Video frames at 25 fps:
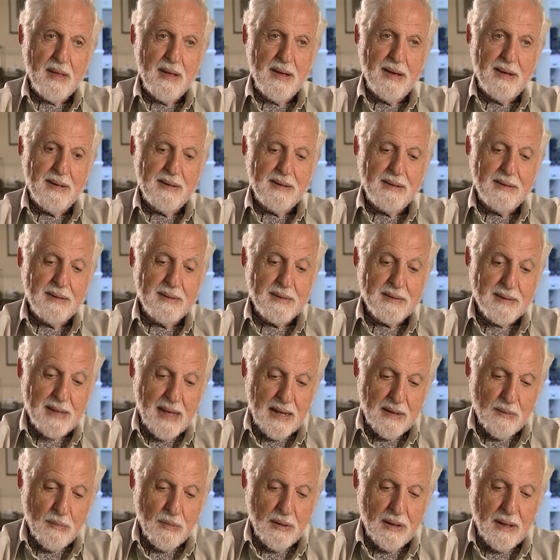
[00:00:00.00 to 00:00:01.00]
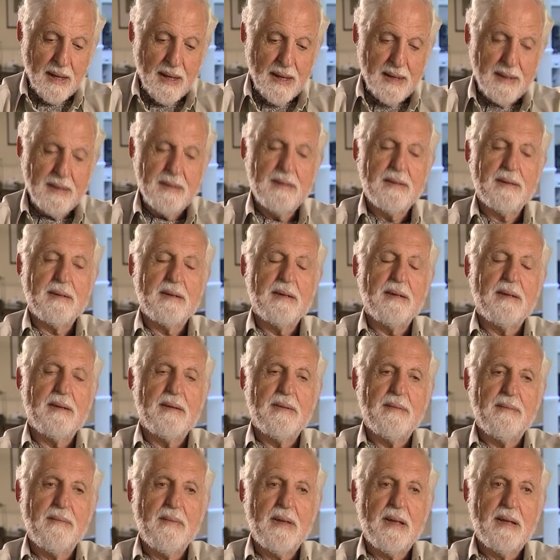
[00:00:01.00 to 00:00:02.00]
And it is cannibalized
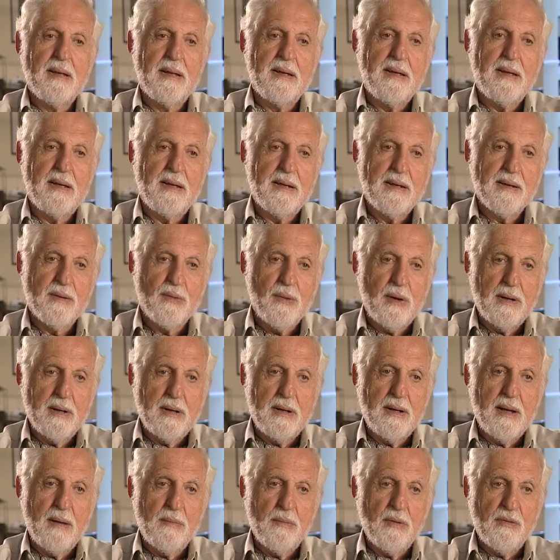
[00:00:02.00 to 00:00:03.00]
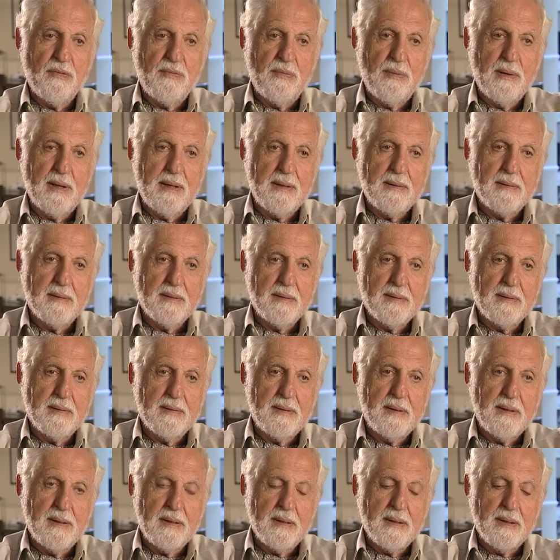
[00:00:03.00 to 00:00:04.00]
in quite a number of places
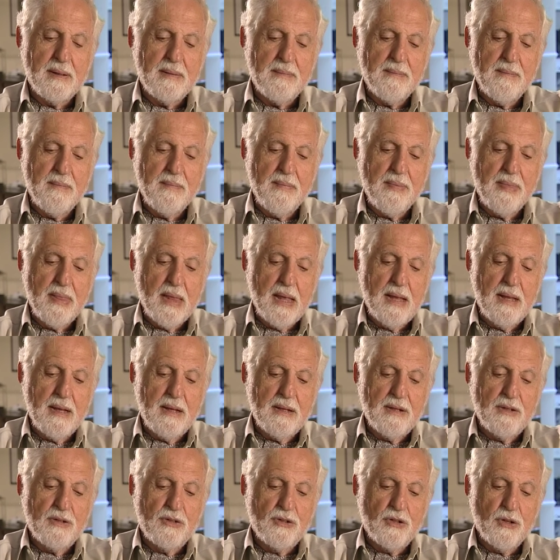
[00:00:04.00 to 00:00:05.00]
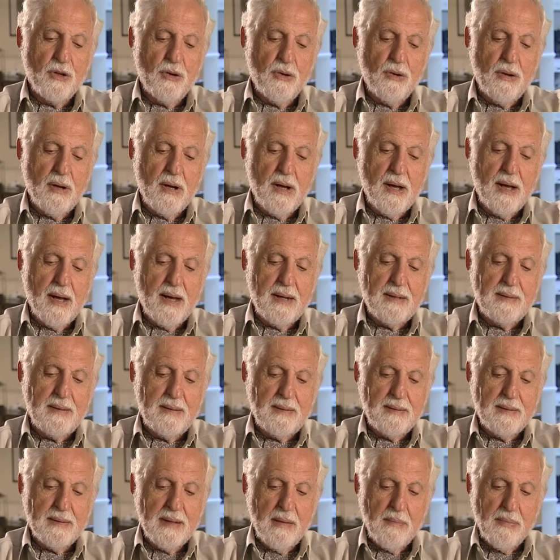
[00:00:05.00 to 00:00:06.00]
here. So I
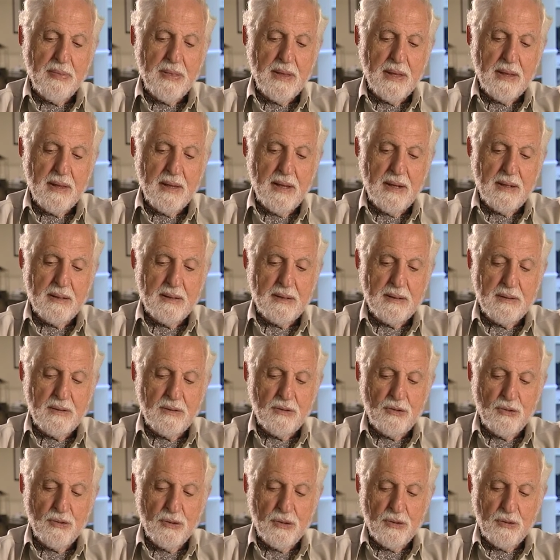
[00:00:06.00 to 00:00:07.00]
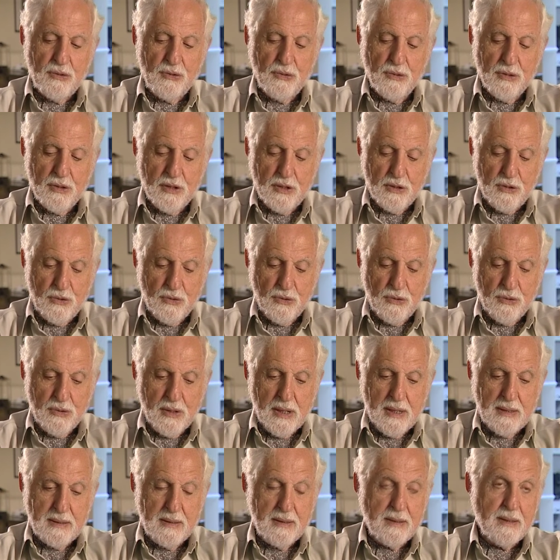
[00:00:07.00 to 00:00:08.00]
did something that I didn't usually do.
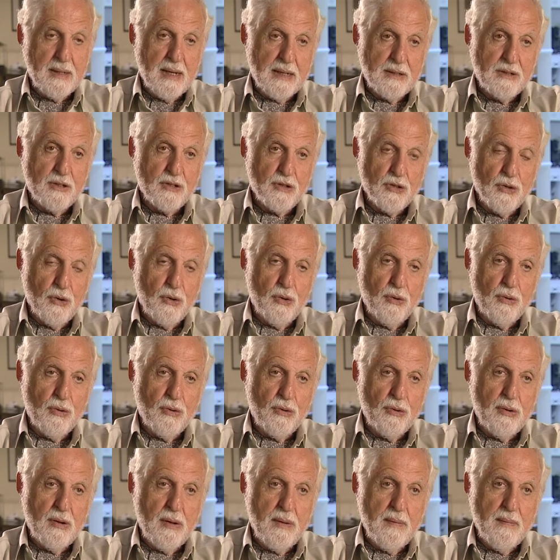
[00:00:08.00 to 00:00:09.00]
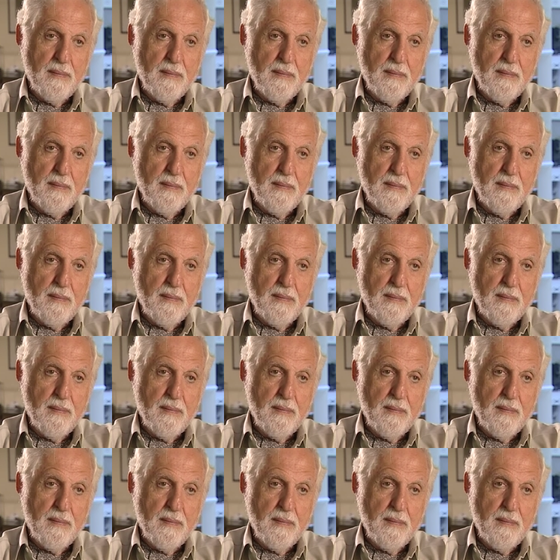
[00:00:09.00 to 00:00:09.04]
I did not show